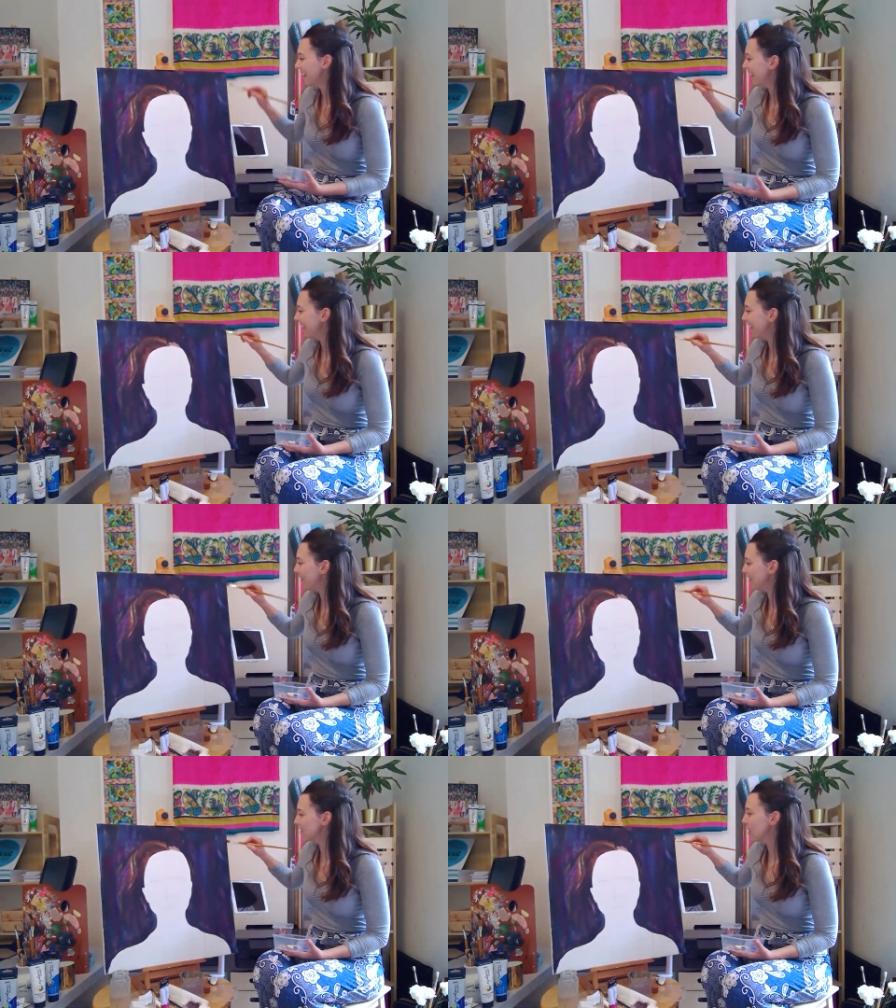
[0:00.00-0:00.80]
I
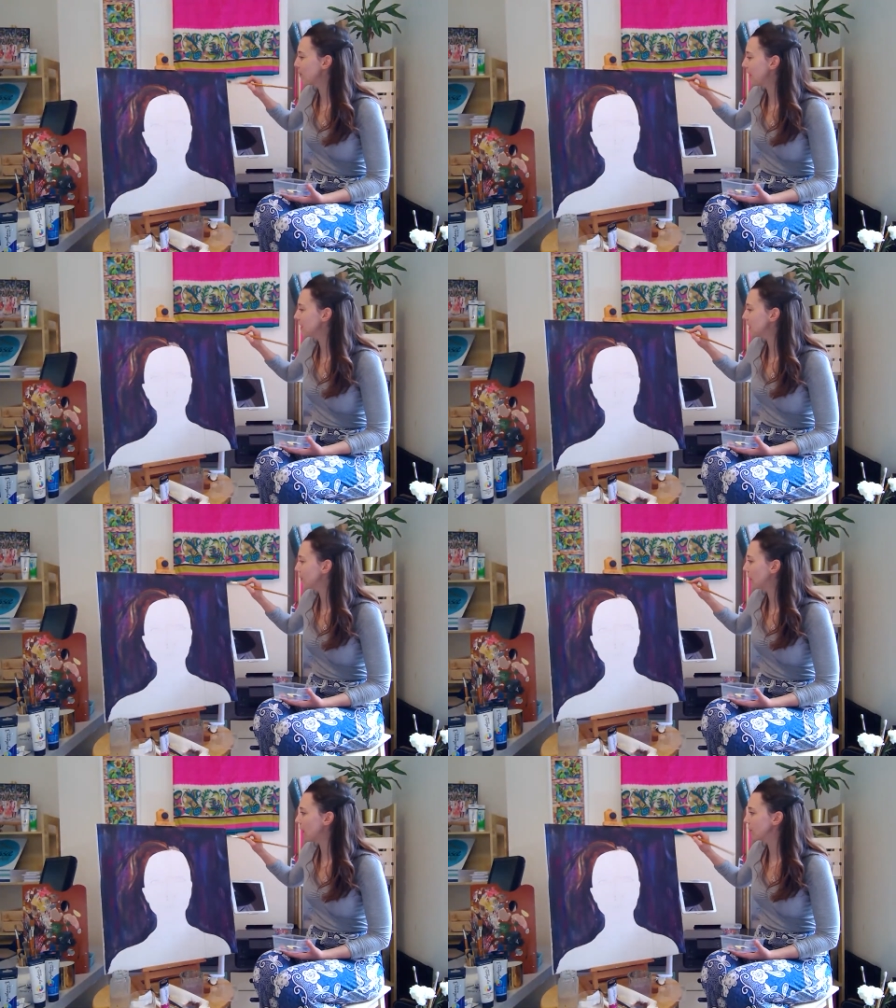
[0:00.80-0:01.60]
started painting when
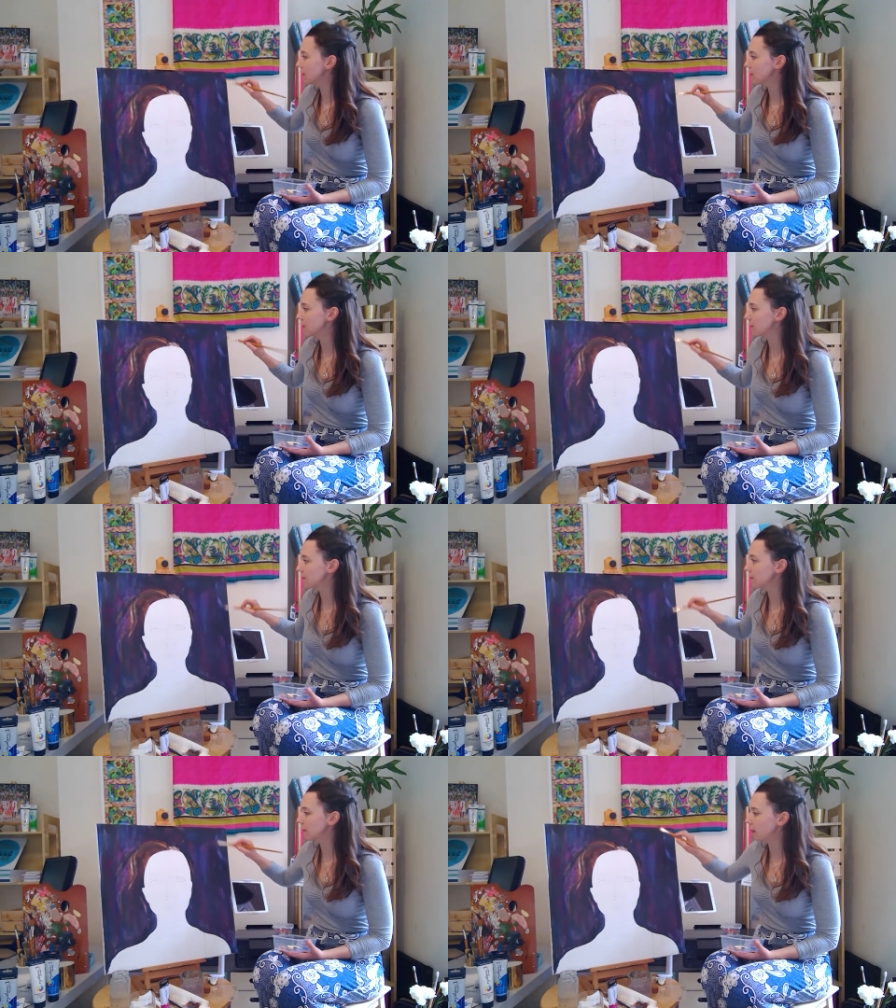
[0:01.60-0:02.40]
I was
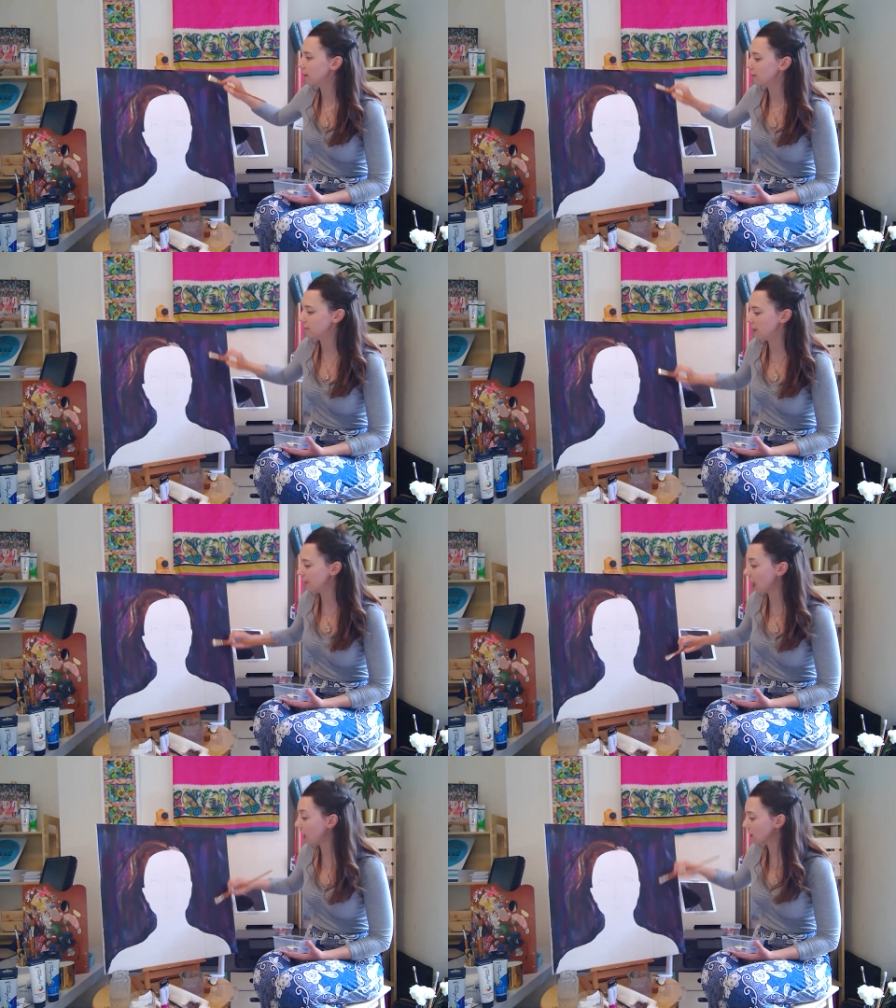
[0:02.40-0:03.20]
really
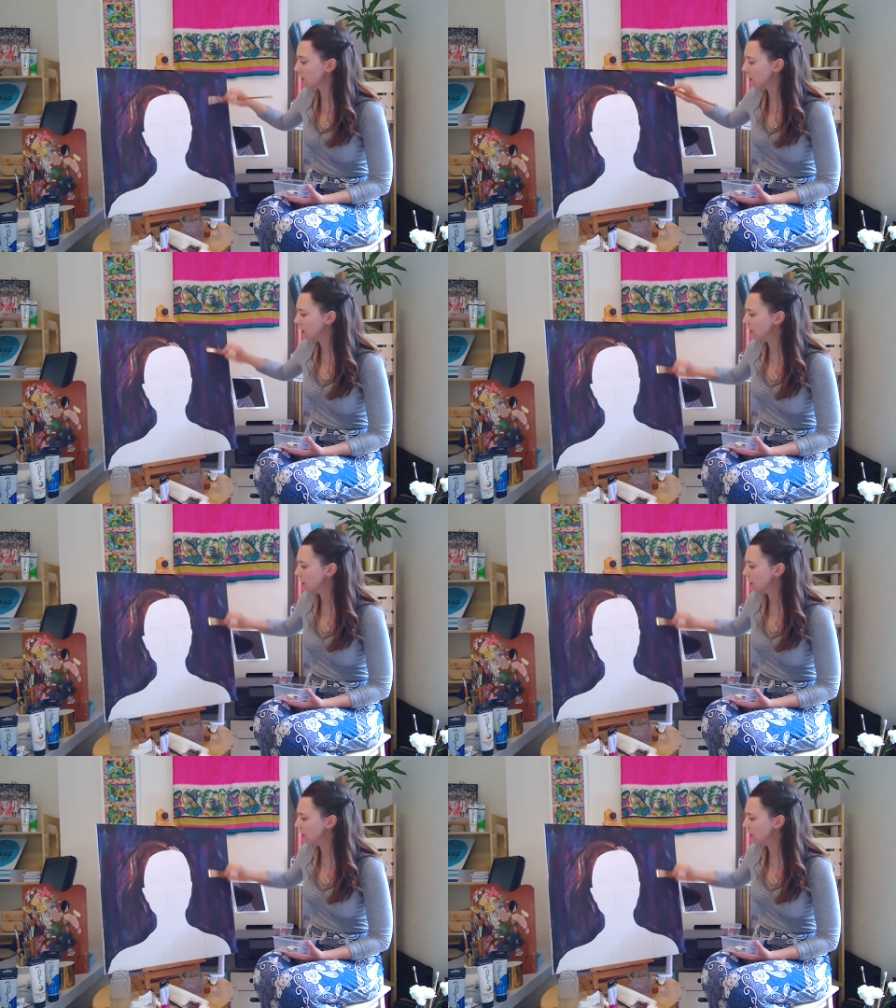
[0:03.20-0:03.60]
young.